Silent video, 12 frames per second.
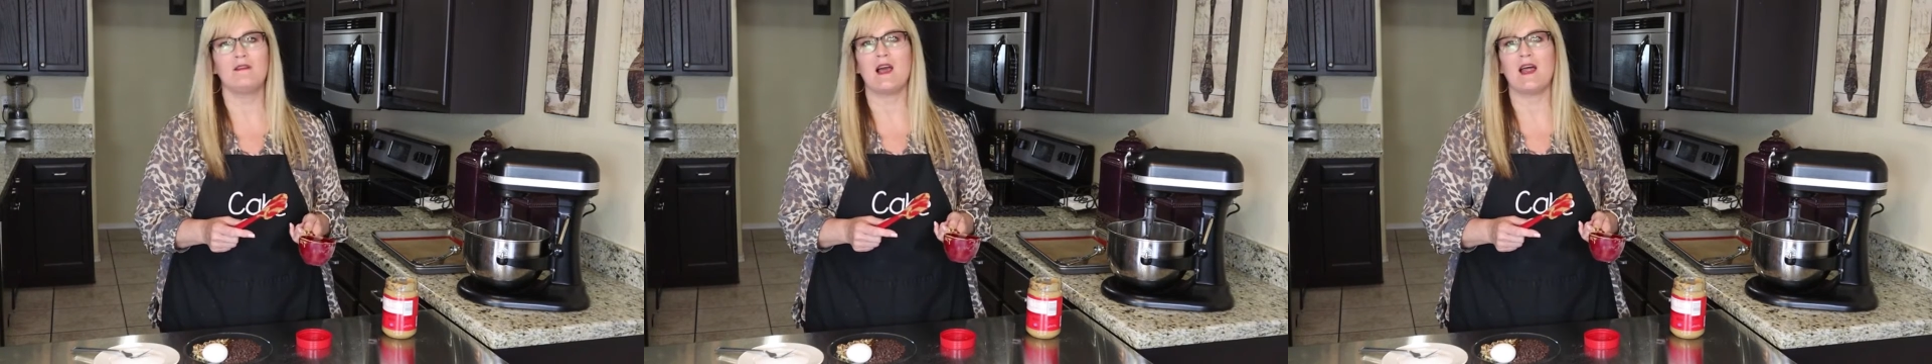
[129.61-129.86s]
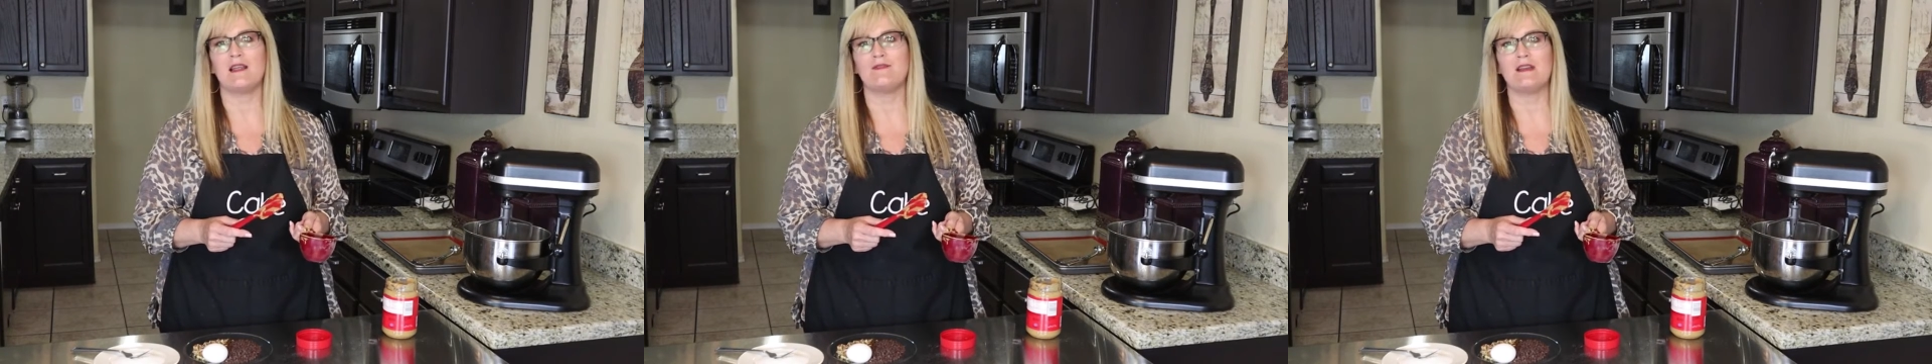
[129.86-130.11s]

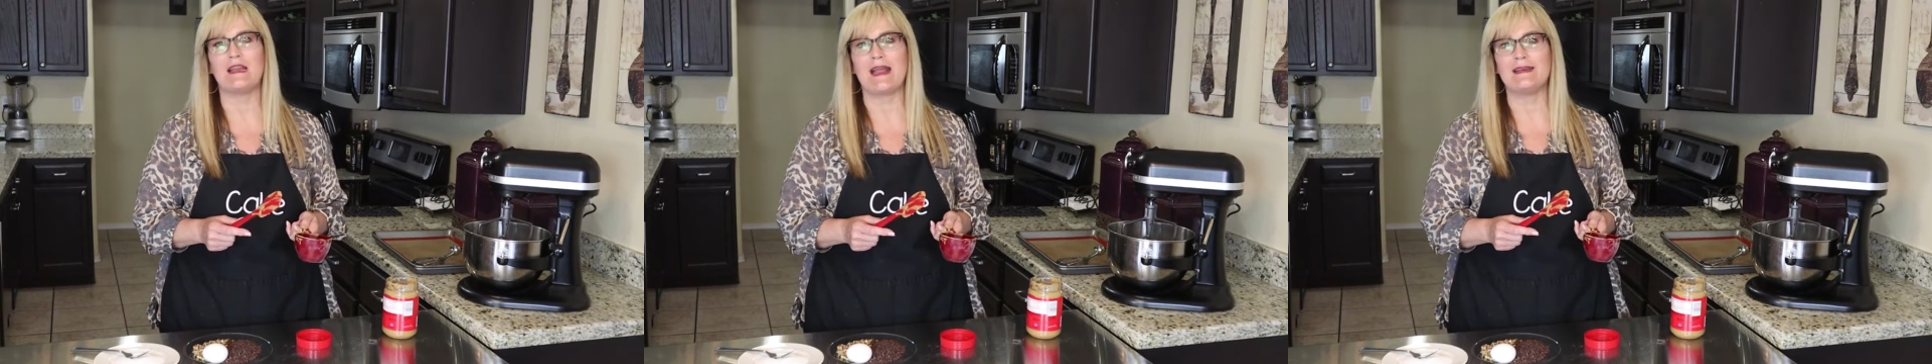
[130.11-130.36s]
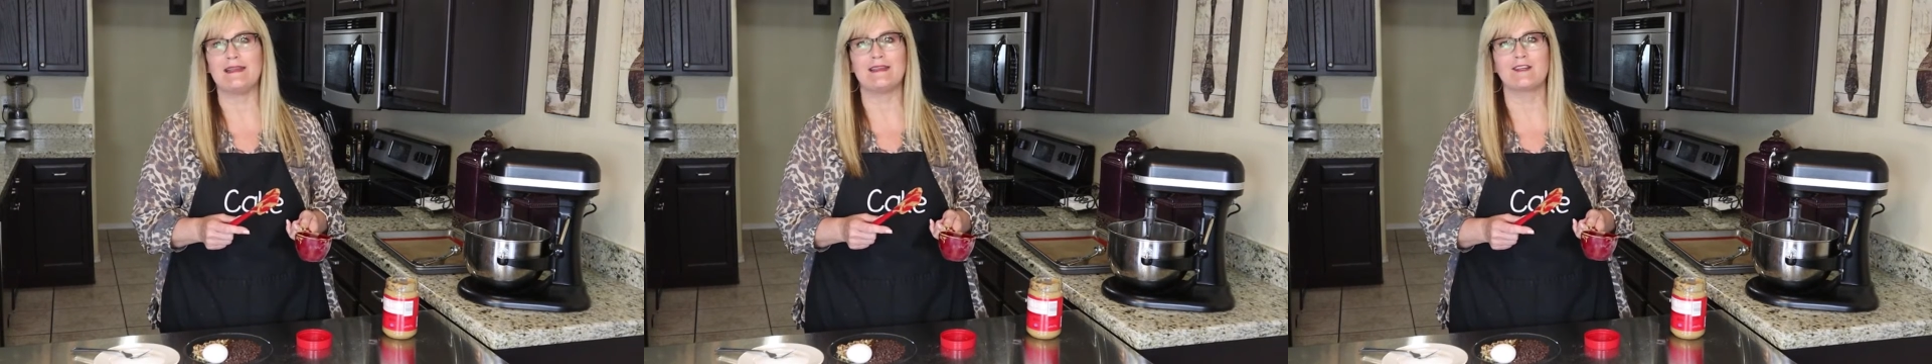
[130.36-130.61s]
Not even
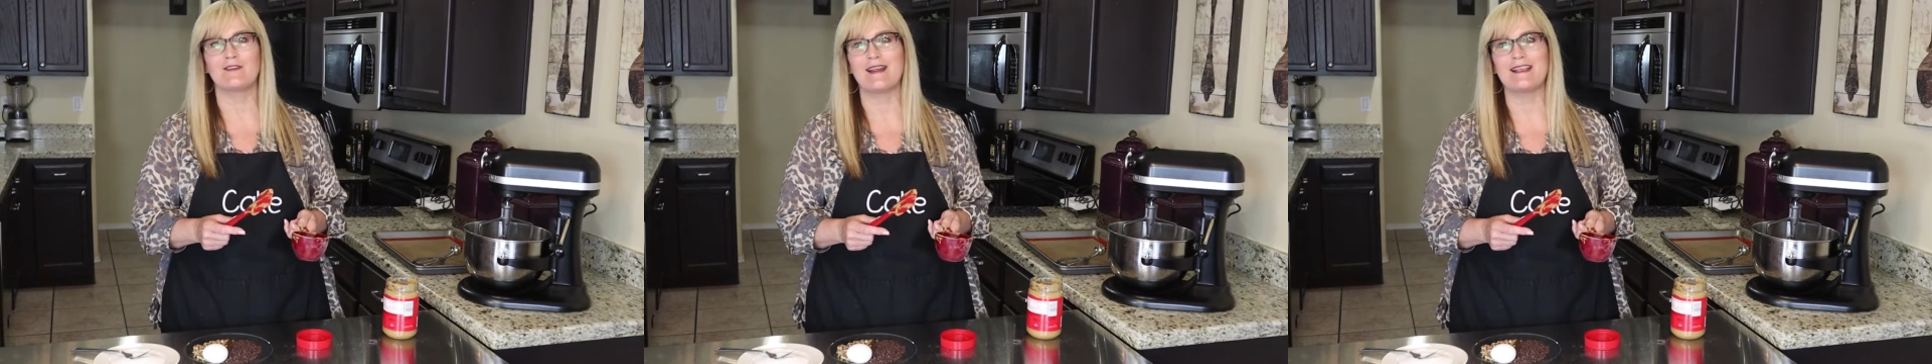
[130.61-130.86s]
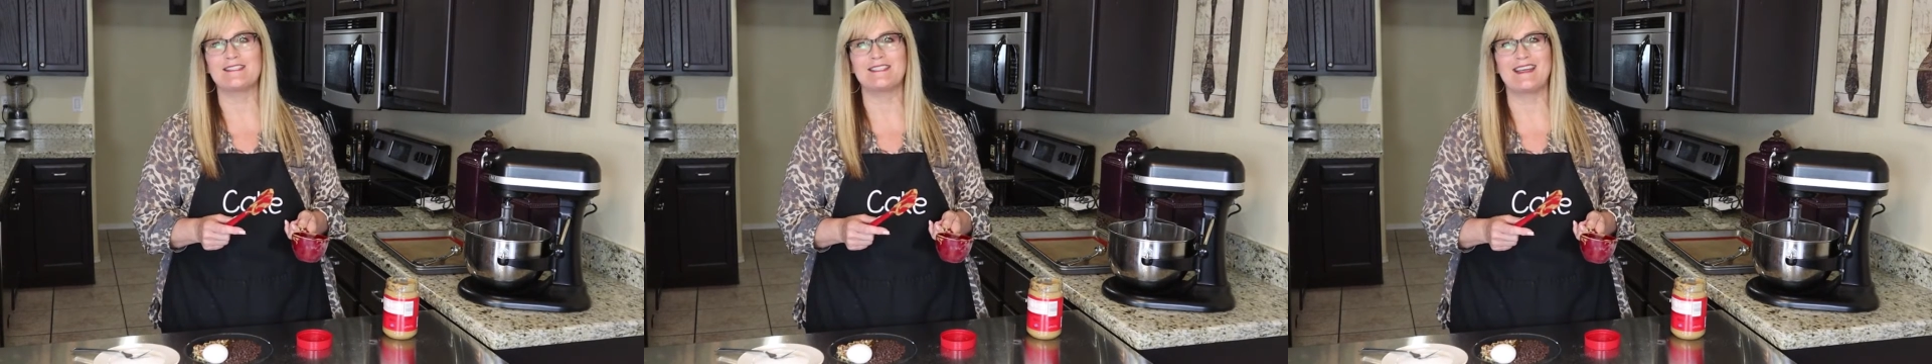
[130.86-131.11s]
ninety
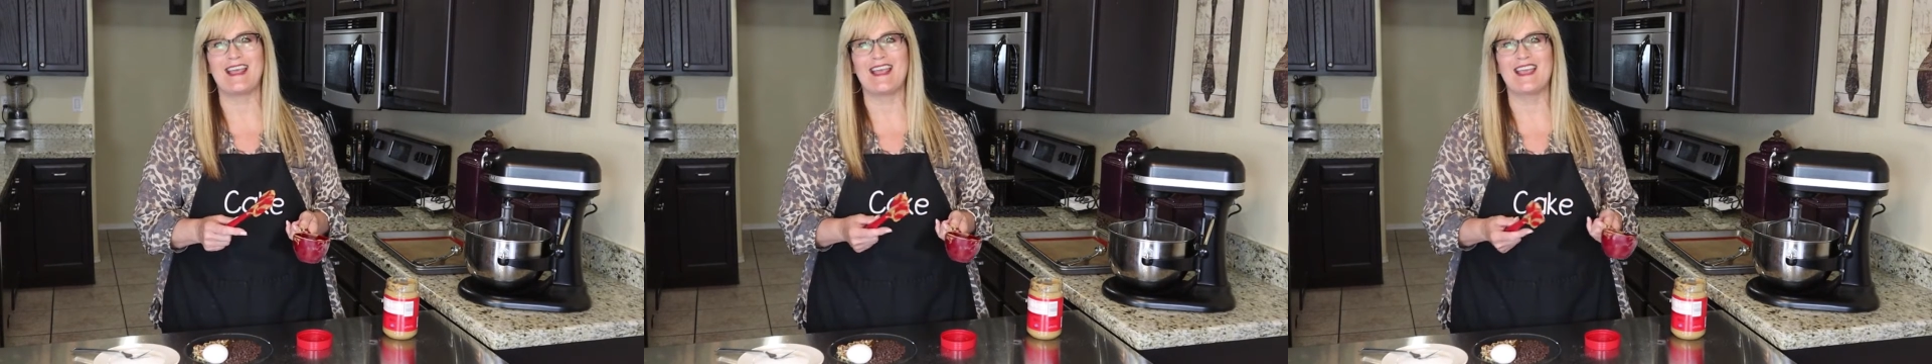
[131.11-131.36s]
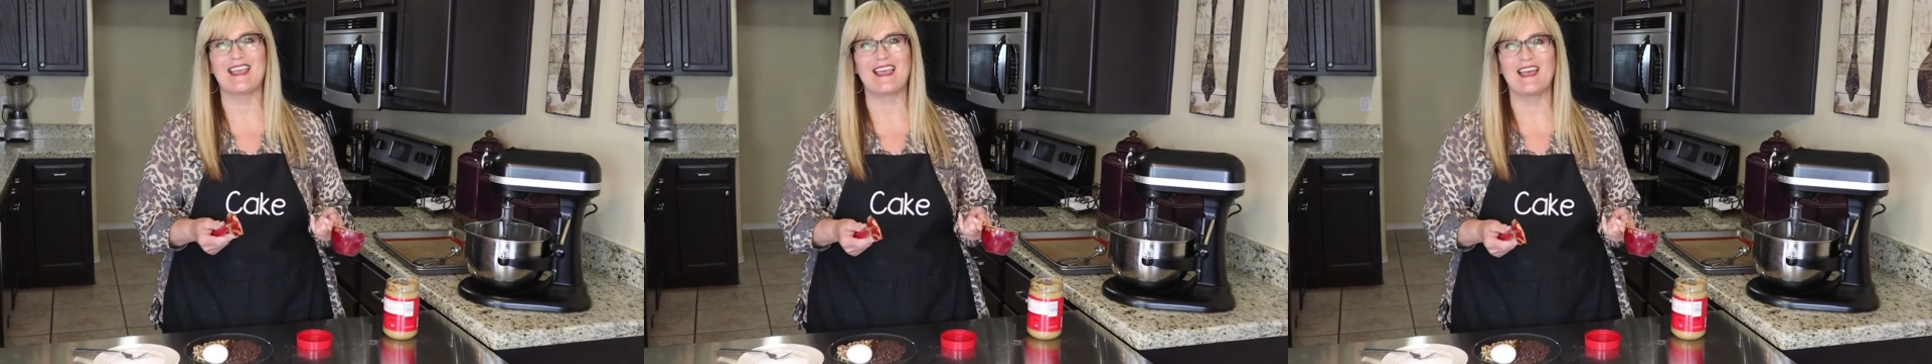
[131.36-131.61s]
degrees
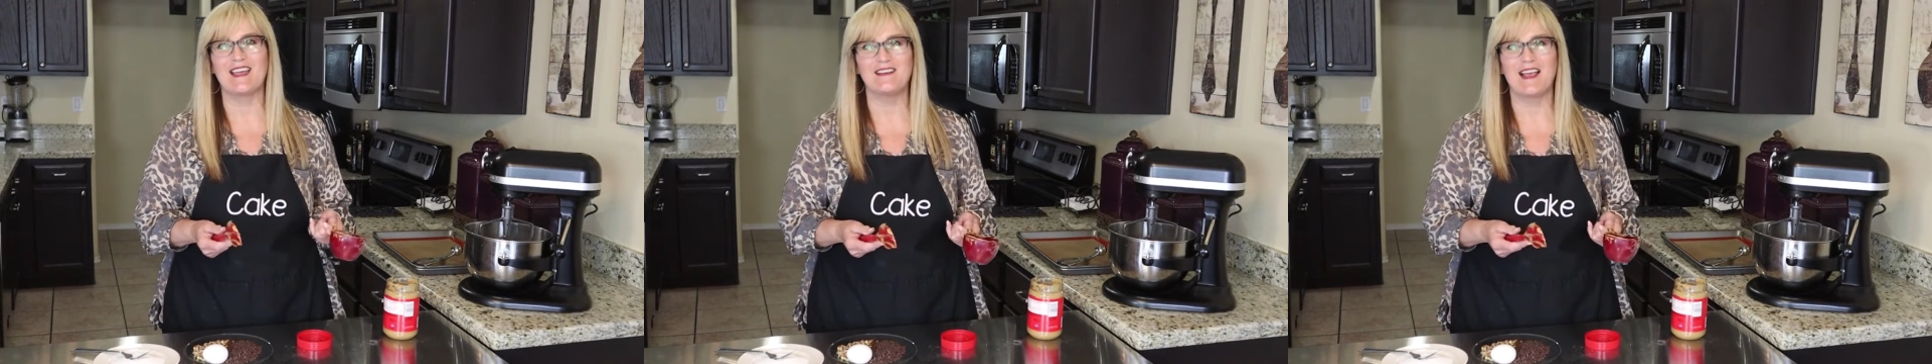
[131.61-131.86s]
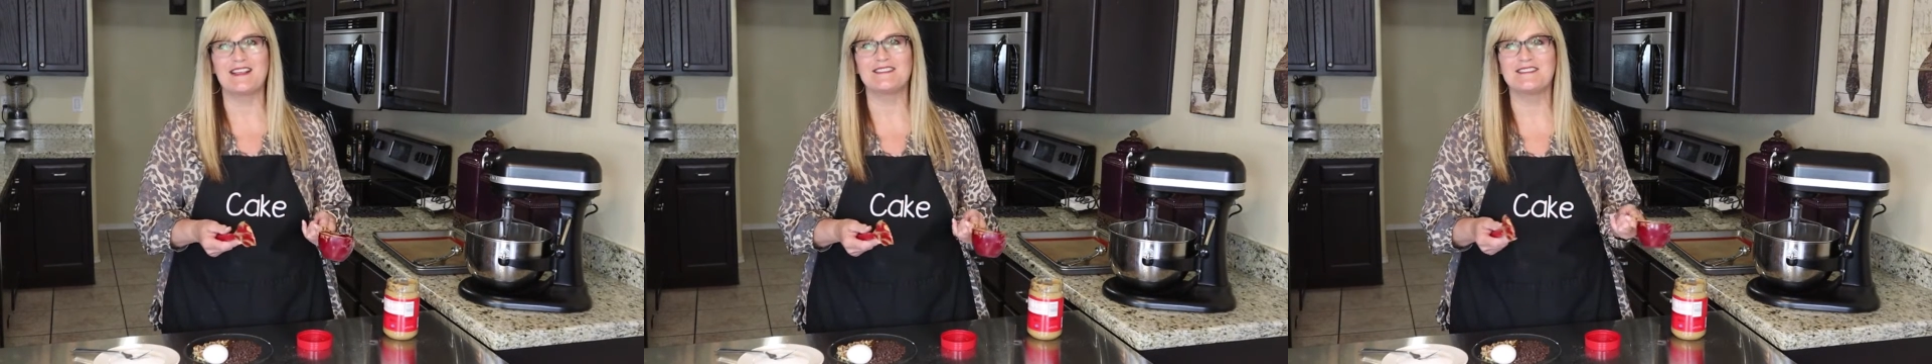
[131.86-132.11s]
today
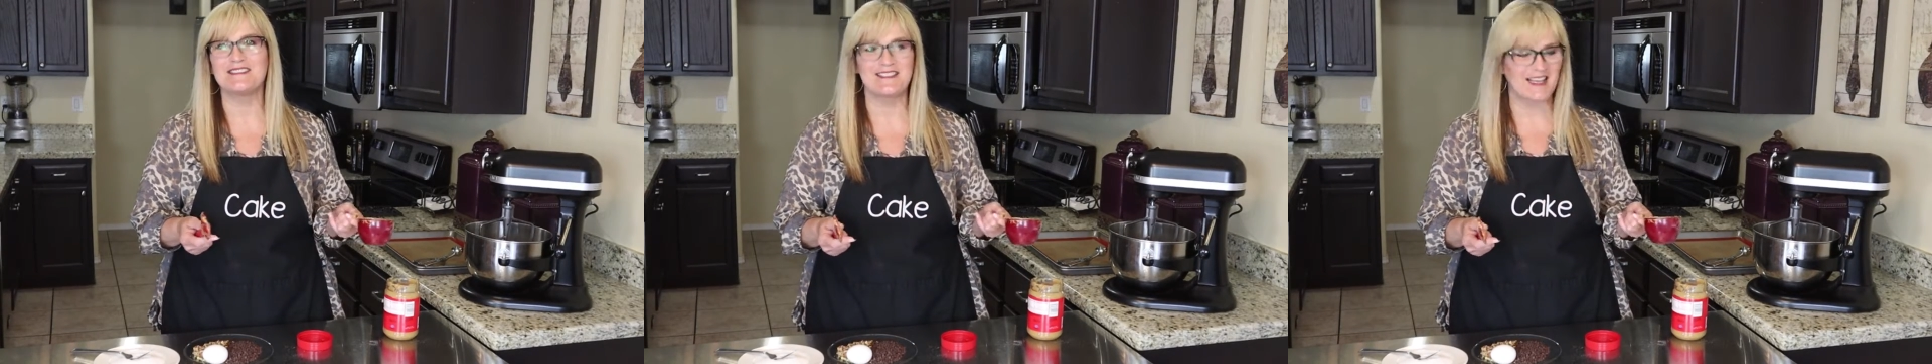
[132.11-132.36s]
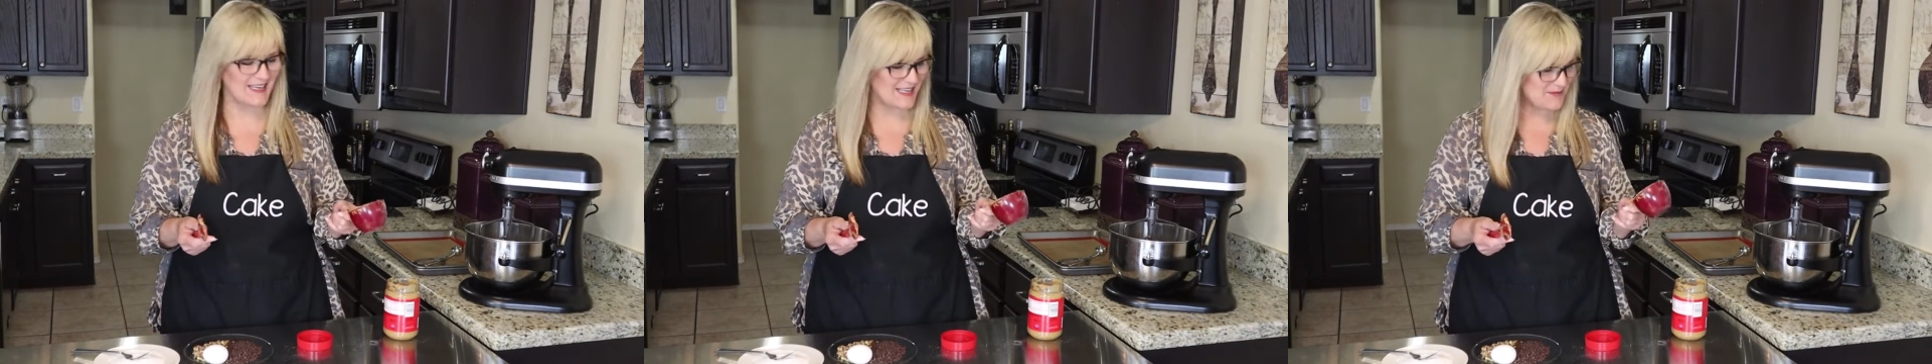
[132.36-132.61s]
again, nice and
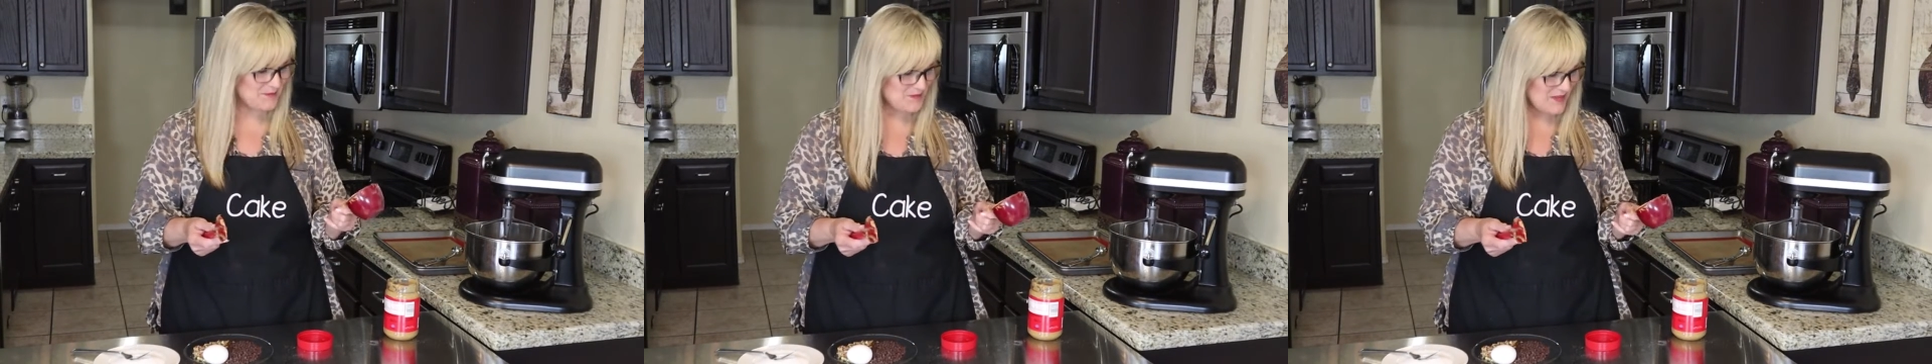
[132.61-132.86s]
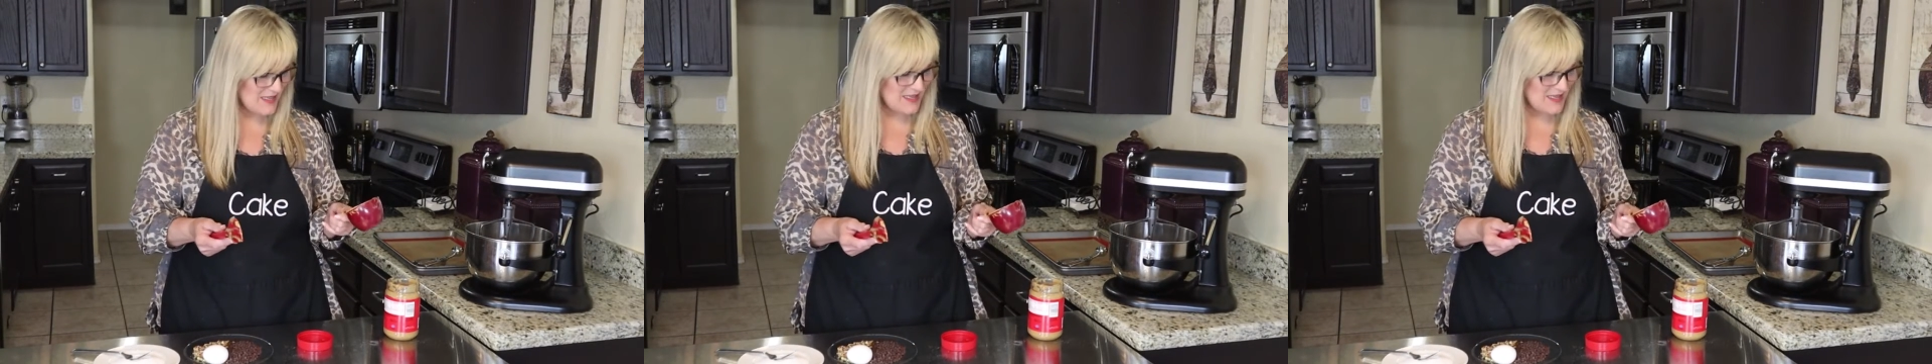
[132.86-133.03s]
sunny.